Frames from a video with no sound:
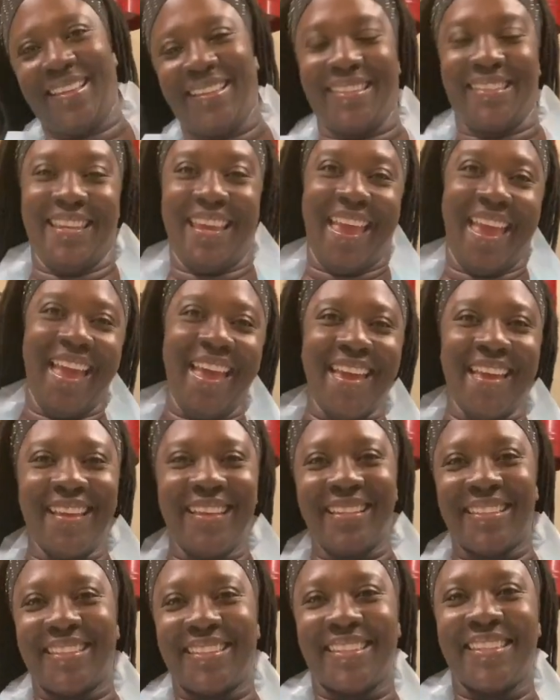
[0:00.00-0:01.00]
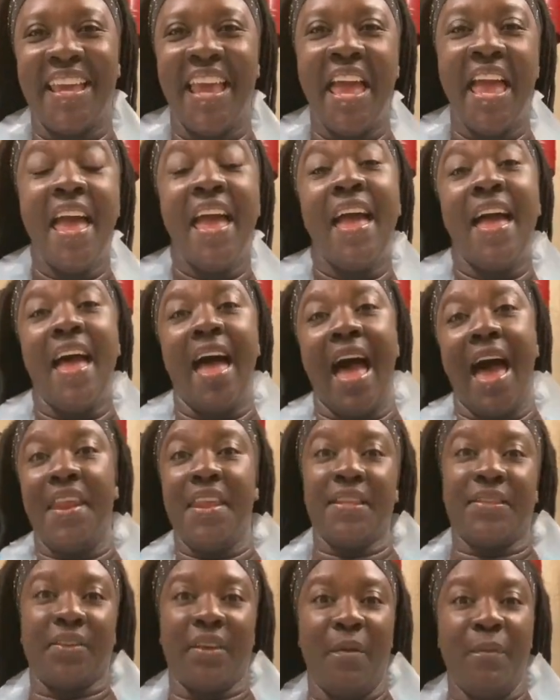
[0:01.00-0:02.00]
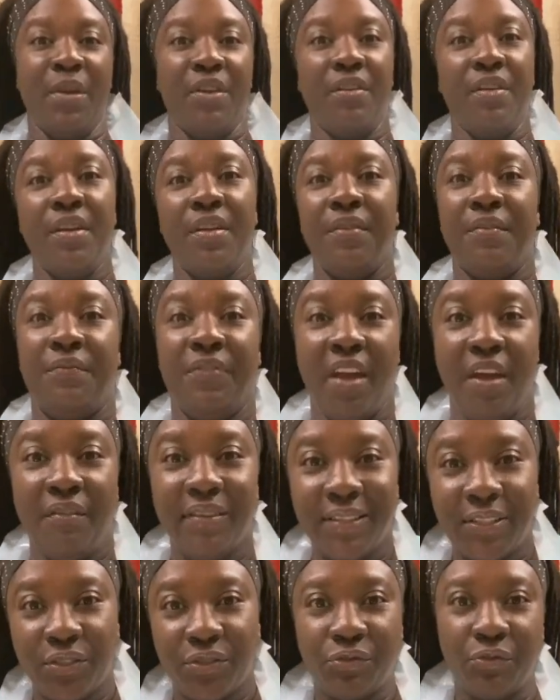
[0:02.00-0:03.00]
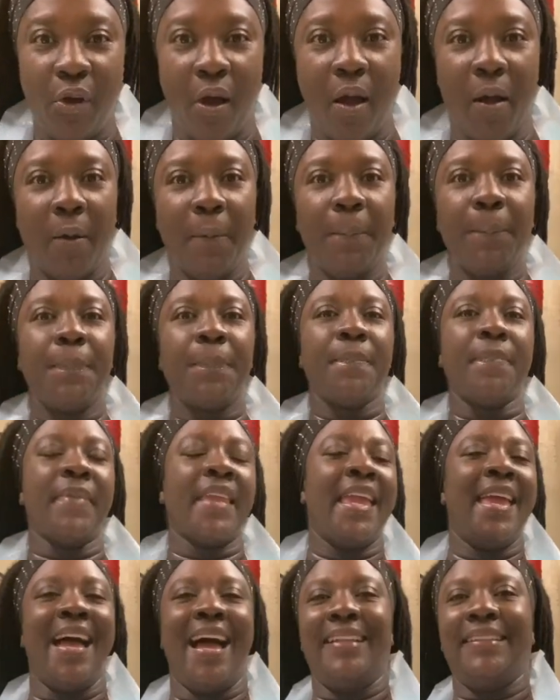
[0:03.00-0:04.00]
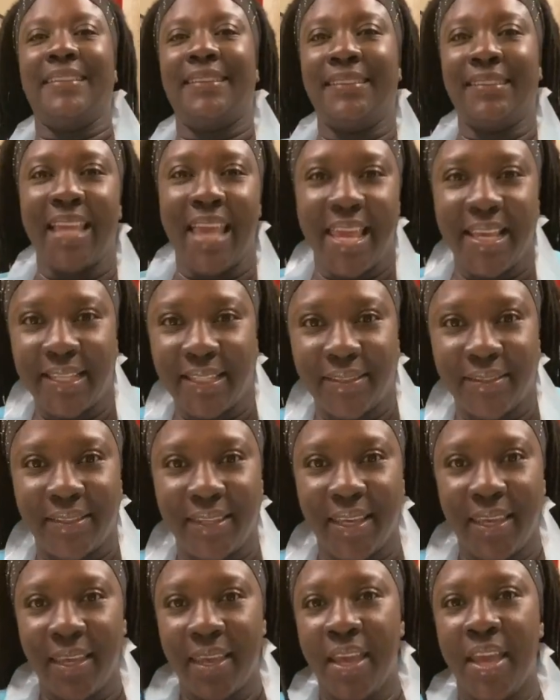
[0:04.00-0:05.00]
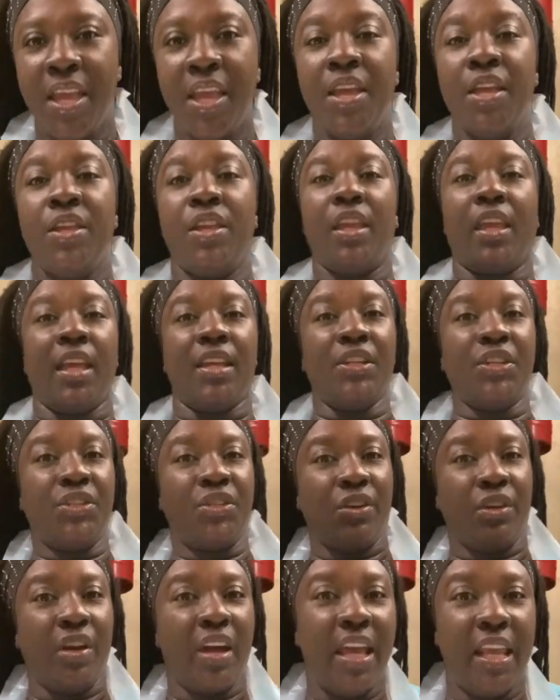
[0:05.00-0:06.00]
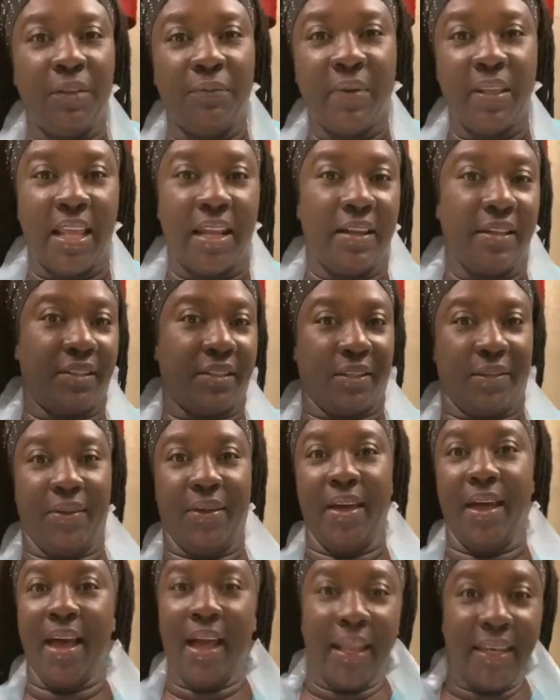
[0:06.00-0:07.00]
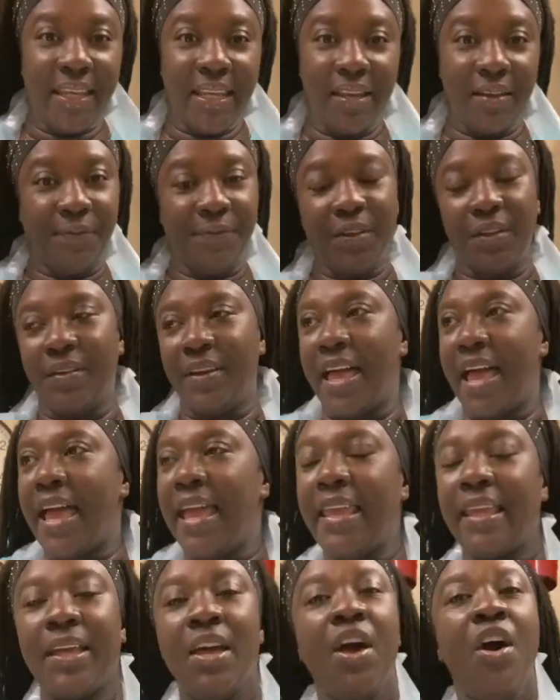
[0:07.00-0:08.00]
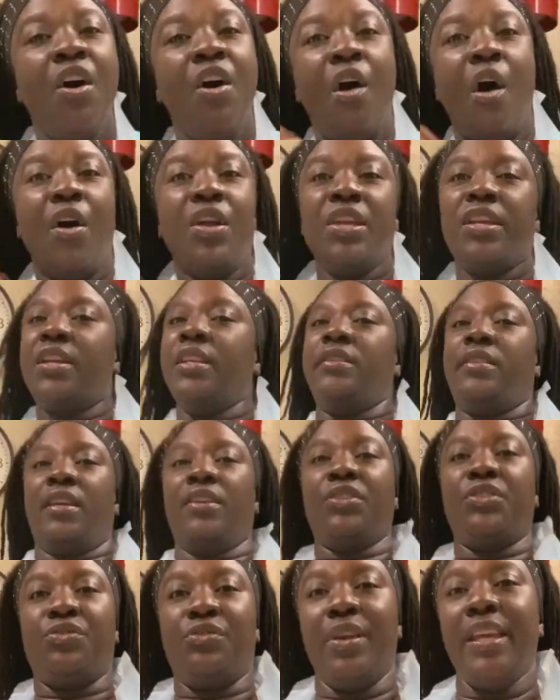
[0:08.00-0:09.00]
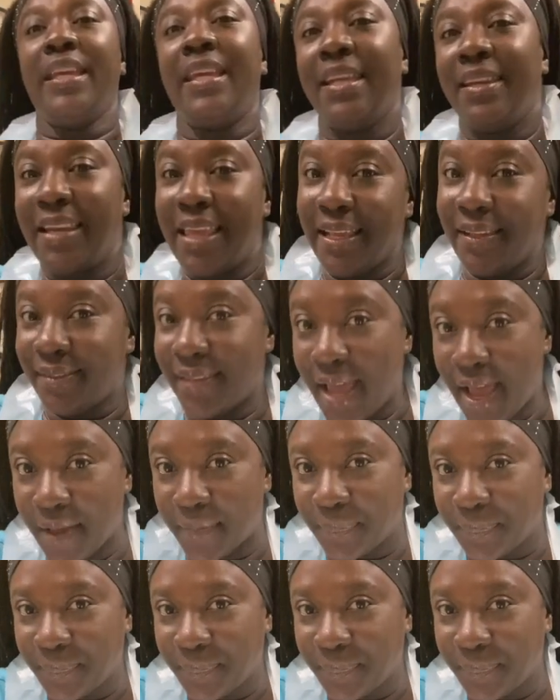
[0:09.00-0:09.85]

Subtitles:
yes, and it's going to be very strong and tasty. You can sugar it with a little honey if you like, or you could just drink it like that.